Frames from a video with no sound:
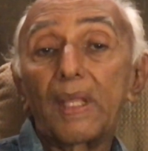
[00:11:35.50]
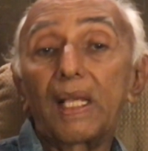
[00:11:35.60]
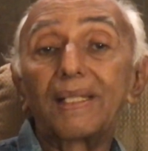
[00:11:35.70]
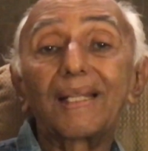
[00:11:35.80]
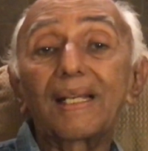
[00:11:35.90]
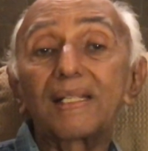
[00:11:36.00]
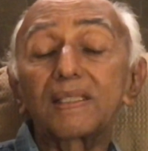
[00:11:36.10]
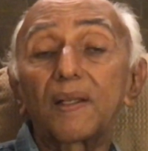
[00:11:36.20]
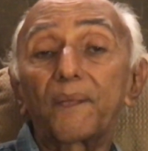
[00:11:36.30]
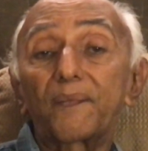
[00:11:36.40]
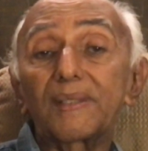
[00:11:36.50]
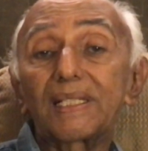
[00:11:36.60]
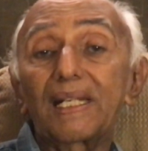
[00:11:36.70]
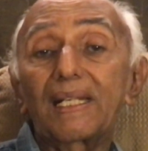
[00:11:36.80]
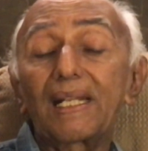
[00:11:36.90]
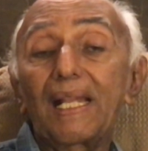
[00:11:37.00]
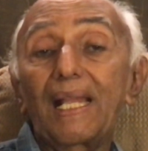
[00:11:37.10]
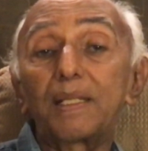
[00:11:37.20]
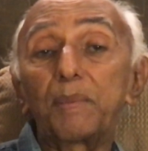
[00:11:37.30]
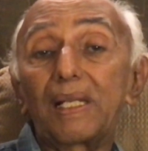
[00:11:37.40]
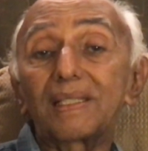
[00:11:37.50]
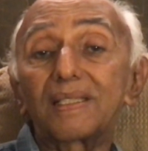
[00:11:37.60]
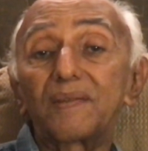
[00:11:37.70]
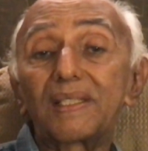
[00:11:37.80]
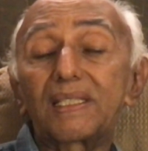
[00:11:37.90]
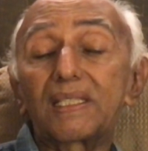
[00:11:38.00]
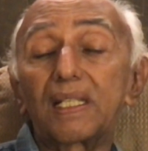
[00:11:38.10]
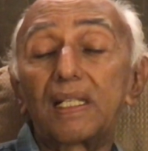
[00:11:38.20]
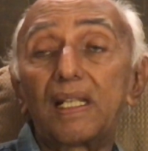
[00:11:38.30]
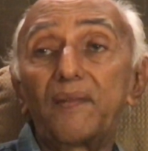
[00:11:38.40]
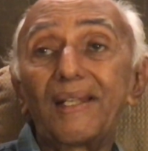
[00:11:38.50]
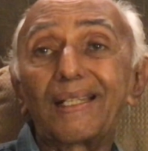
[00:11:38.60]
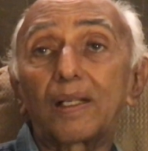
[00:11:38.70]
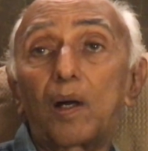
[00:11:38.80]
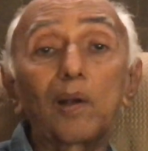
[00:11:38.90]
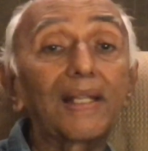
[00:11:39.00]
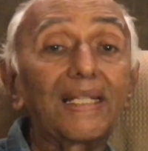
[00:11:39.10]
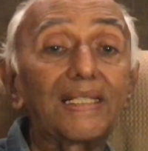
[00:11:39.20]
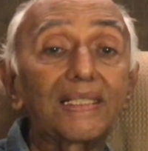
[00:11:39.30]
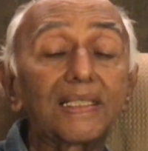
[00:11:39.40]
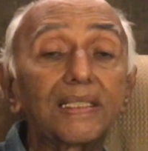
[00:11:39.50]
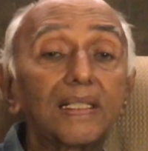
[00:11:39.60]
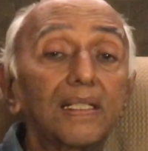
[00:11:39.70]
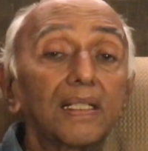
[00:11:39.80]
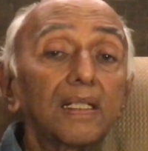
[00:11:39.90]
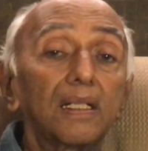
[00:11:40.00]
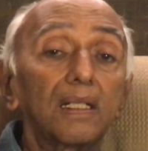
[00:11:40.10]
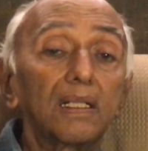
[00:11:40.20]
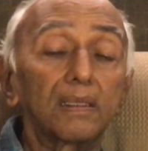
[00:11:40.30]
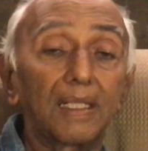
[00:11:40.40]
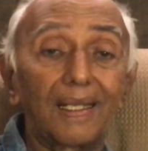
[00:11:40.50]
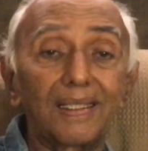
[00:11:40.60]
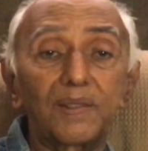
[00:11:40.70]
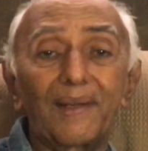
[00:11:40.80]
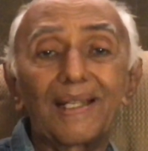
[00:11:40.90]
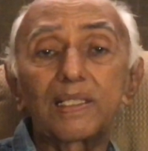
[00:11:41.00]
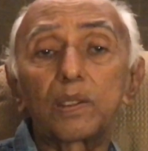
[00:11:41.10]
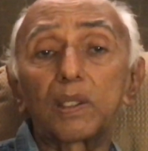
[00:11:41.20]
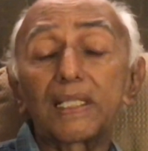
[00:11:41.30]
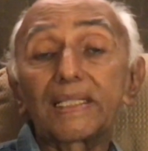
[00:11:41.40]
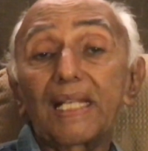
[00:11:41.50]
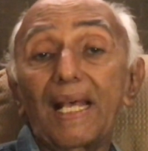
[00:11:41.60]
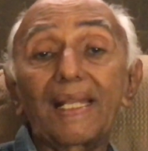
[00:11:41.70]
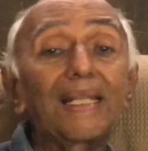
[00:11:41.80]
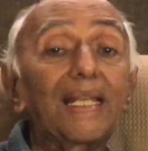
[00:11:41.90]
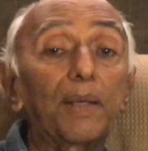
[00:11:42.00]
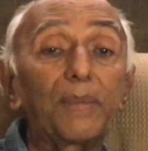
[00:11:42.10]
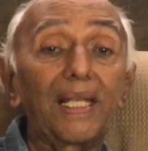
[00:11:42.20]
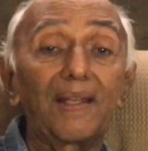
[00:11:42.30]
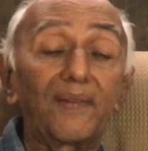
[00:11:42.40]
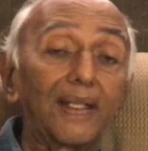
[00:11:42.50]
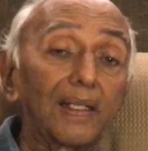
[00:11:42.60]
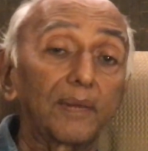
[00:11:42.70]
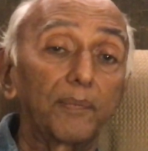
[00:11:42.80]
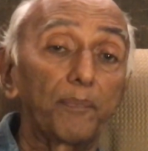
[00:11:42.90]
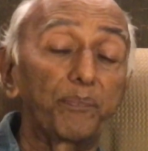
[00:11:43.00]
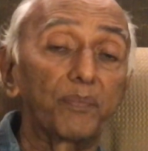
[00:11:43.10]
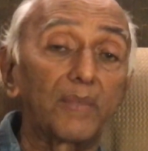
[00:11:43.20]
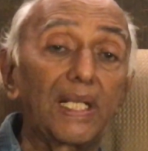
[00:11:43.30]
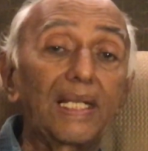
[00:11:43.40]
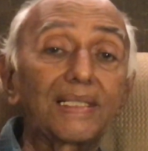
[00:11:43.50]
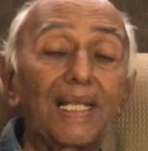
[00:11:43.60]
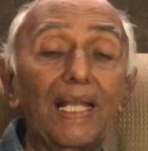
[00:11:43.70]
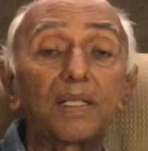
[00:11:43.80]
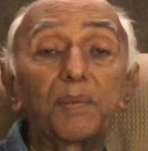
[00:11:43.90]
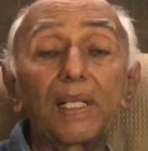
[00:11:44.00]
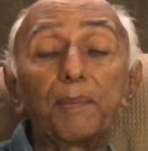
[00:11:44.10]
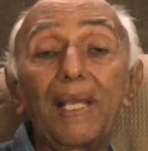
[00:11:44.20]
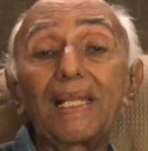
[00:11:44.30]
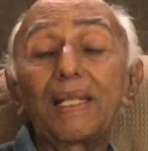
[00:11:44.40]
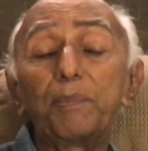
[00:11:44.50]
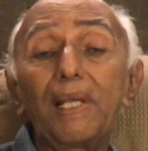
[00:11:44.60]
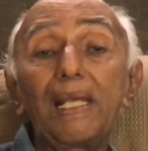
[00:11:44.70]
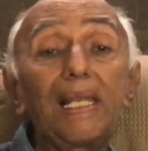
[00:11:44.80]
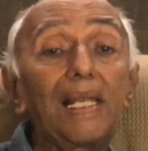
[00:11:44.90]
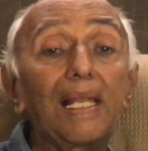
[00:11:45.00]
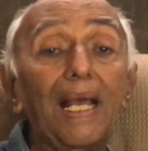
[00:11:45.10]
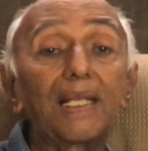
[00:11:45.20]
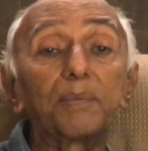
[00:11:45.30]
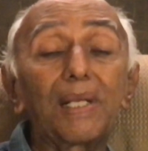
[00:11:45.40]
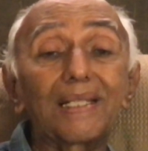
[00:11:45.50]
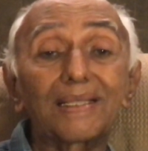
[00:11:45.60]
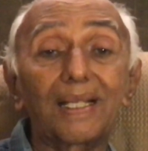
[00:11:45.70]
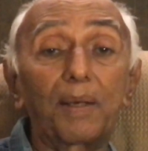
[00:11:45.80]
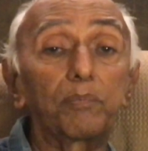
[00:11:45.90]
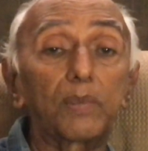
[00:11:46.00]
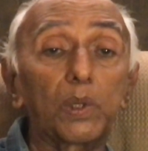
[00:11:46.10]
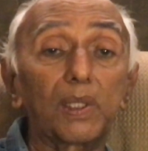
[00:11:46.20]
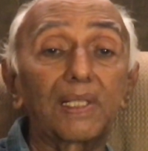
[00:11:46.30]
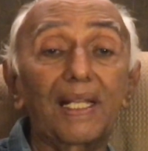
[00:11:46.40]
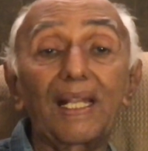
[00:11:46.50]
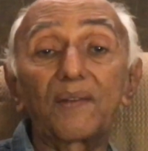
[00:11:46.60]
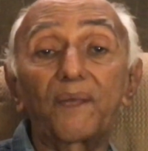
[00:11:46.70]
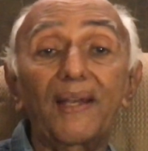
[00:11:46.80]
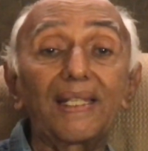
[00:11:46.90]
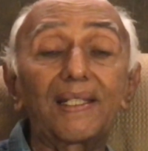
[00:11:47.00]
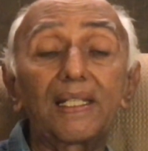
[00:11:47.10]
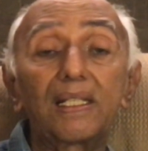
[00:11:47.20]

In the case of certain animals which live in colonies, there is what is known as arena behavior. That is, male animals come together and fight